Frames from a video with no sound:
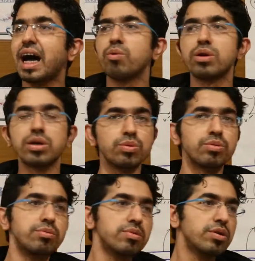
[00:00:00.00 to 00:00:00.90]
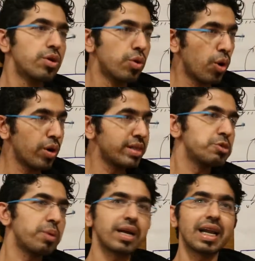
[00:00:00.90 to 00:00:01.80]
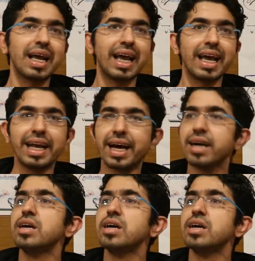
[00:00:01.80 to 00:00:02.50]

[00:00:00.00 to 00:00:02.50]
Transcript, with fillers: I wanted to grow in this particular area.